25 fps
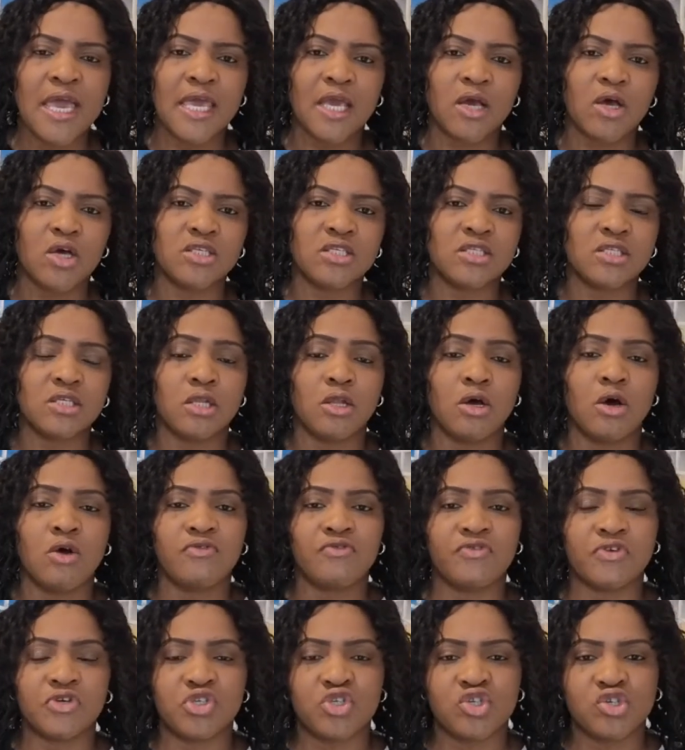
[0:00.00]
it causes a lot
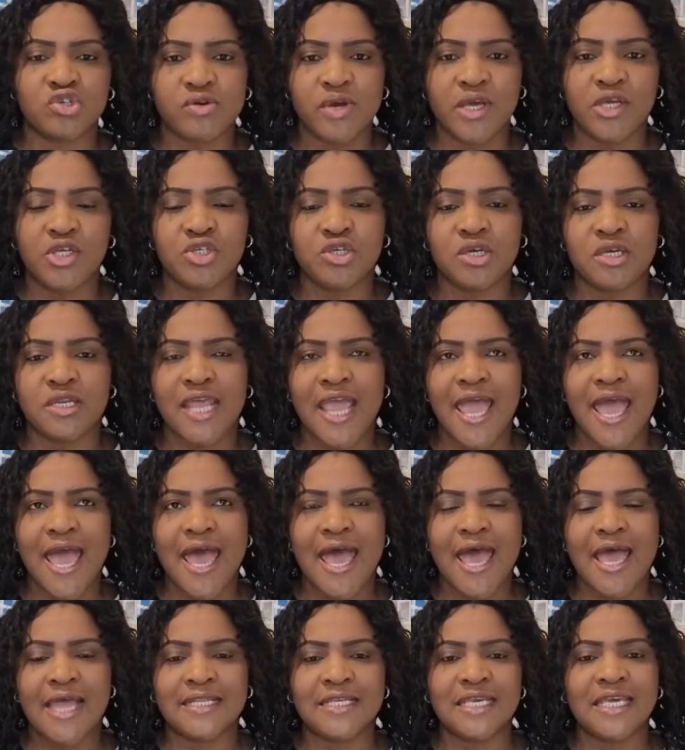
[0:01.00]
of frustration,
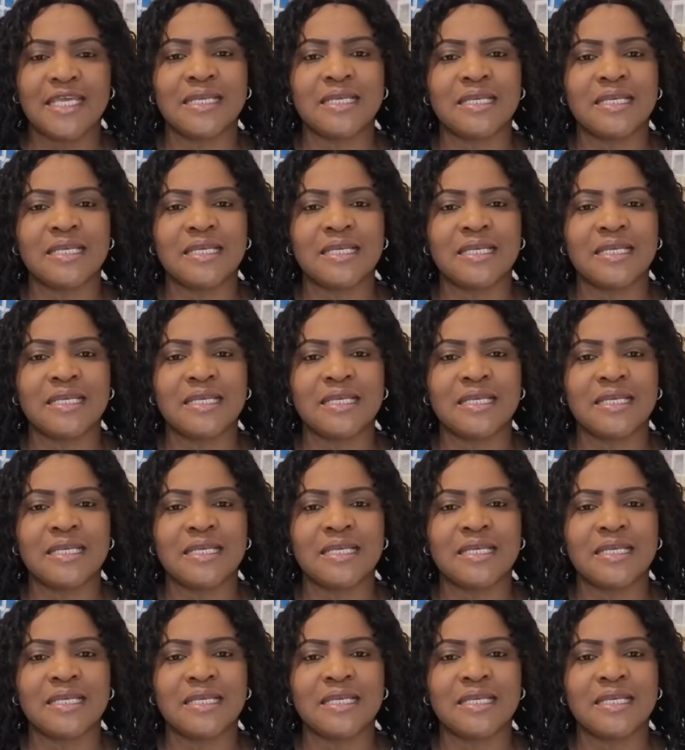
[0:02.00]
and